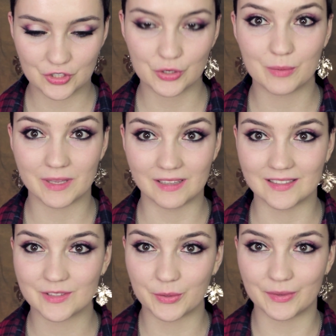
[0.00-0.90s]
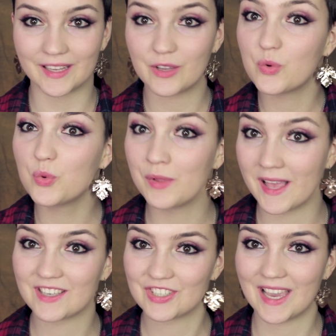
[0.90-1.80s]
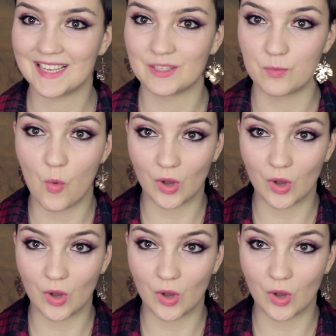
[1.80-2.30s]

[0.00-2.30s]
Sugar Pill. It's got like all their shades in